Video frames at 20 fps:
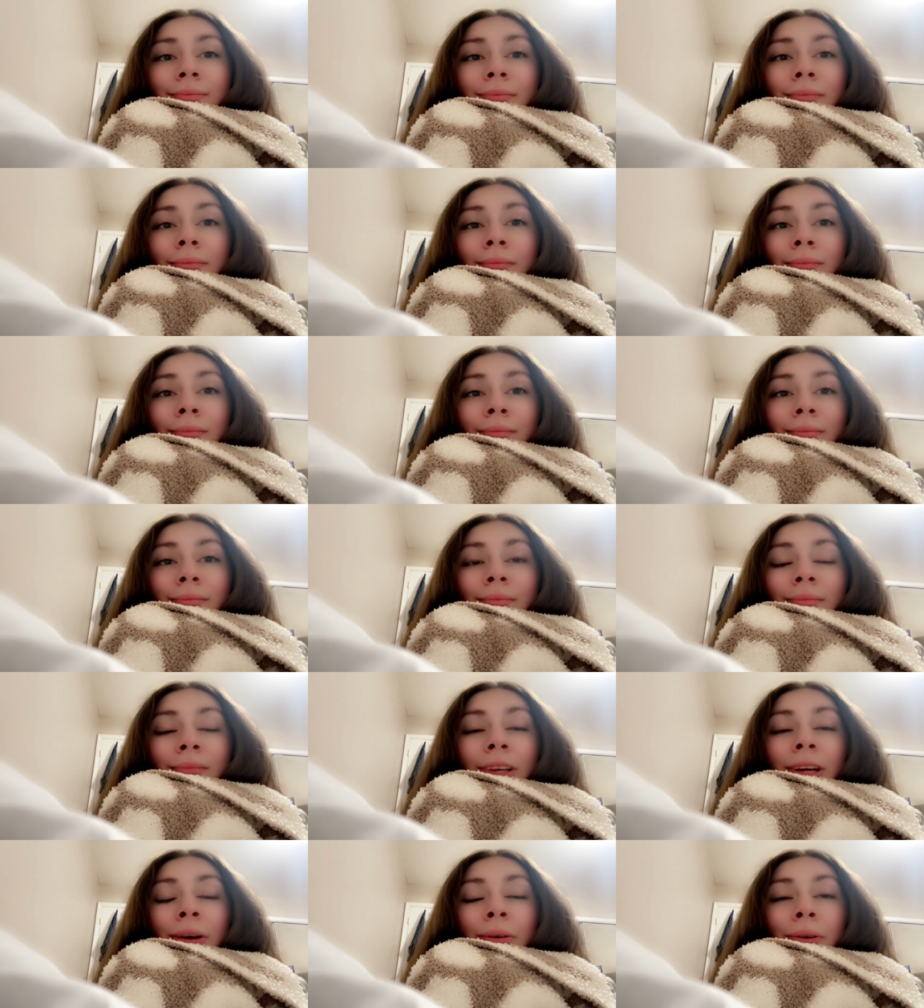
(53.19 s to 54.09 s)
mm,
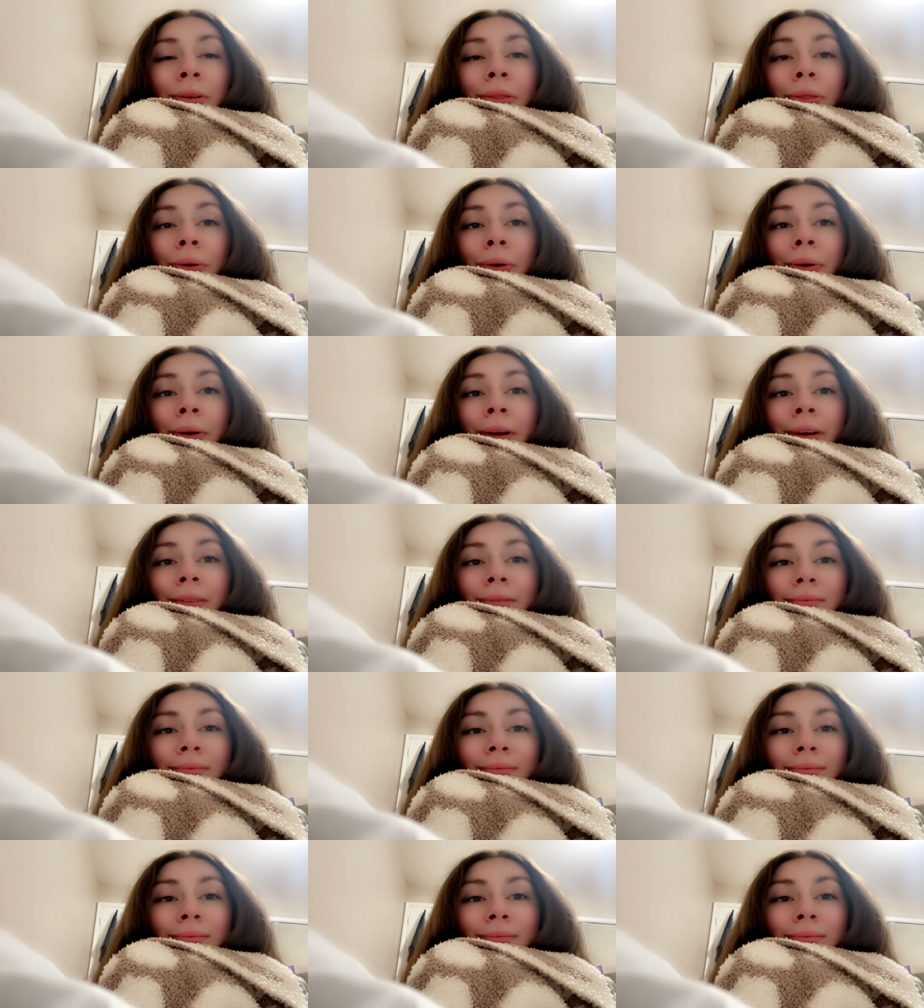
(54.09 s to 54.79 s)
going through it